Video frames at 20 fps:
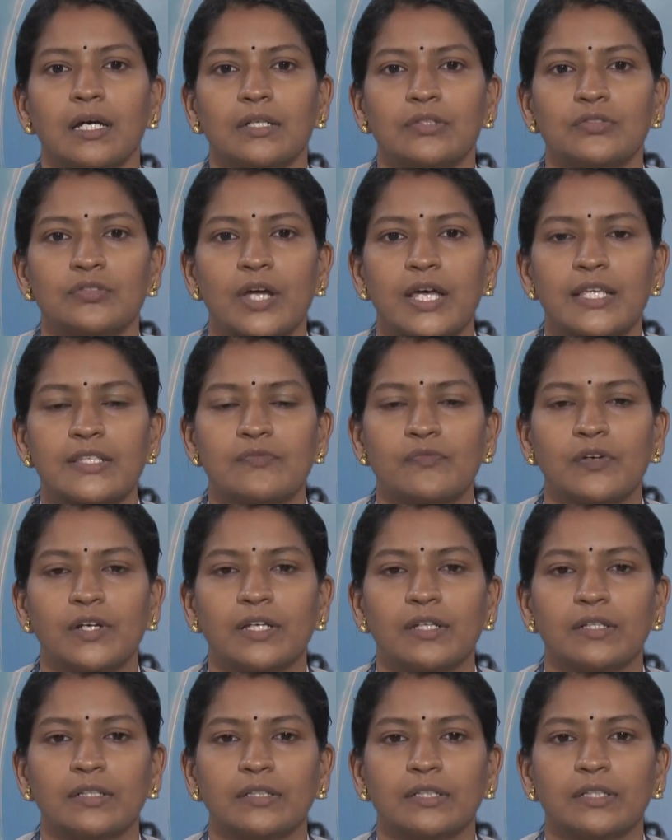transfer
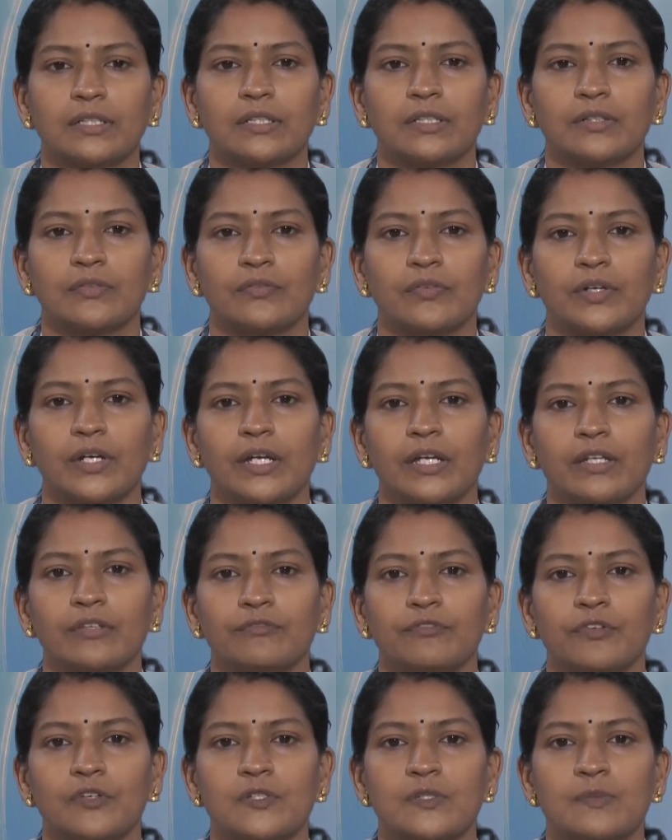learning,
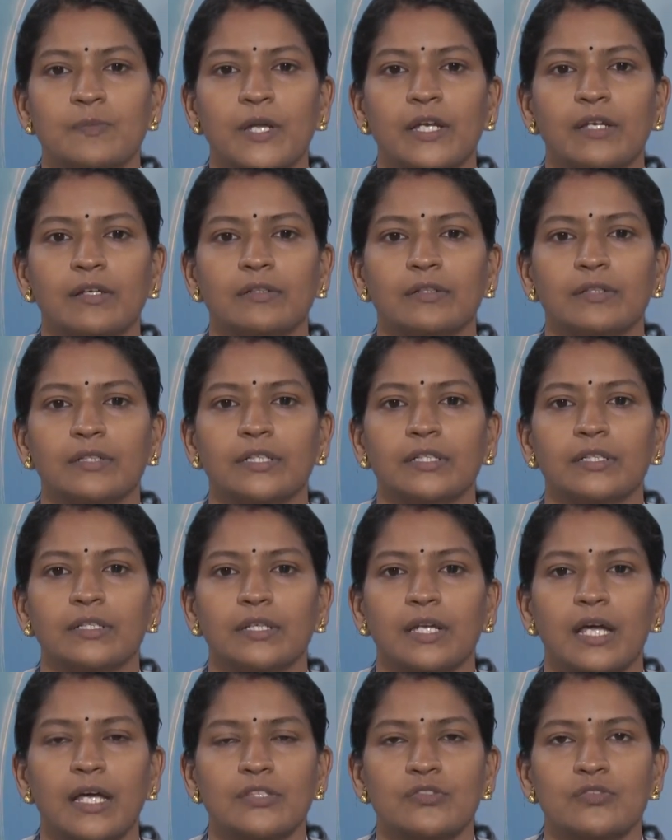reinforcement
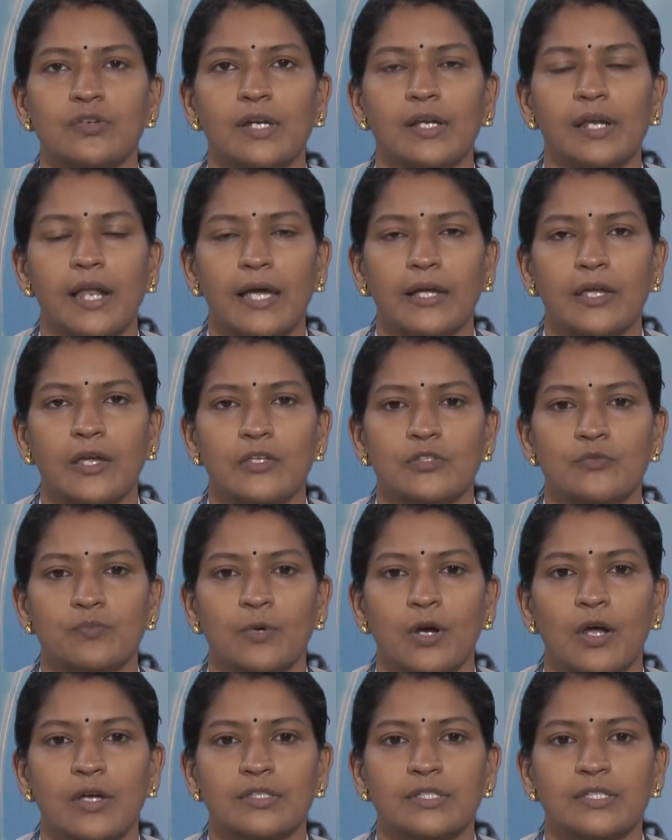learning, natural language
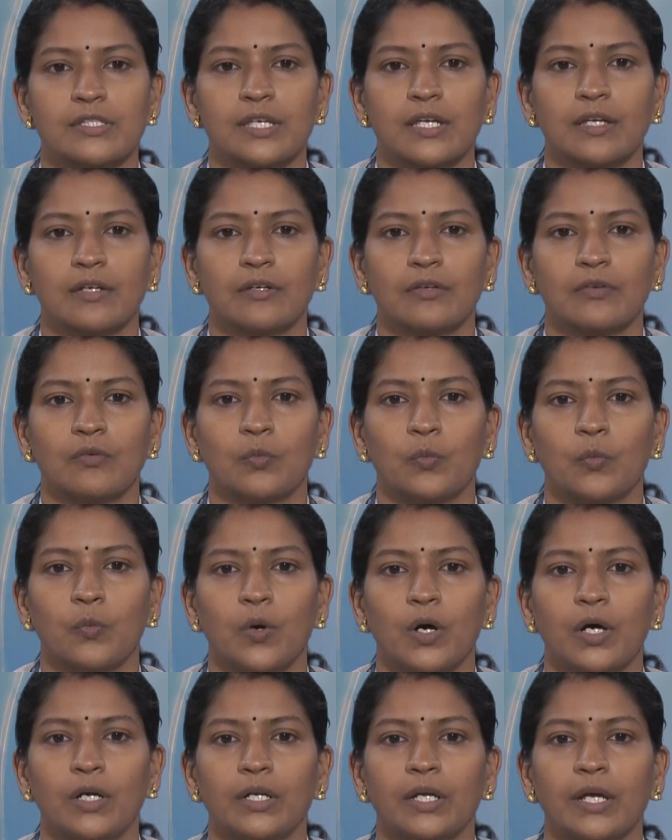processing,
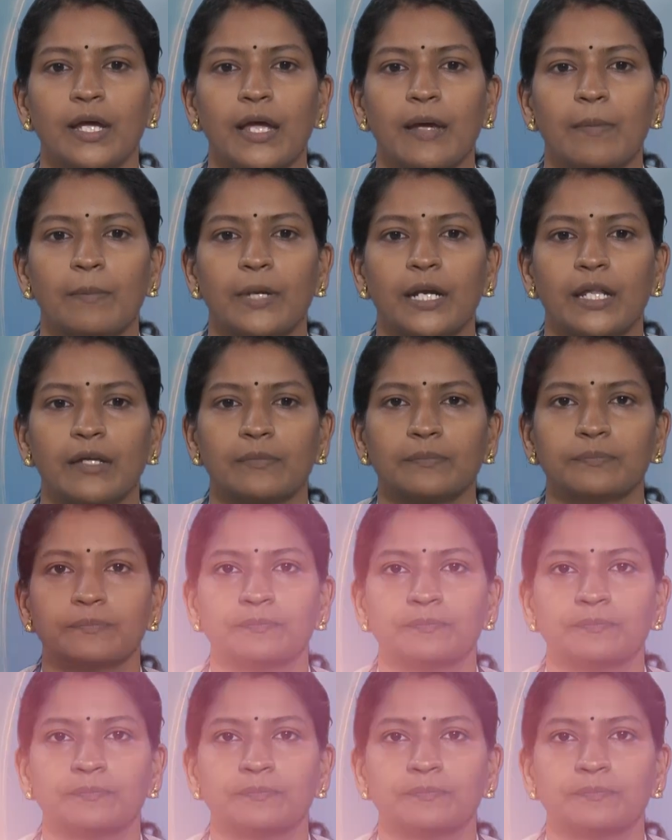word embedding.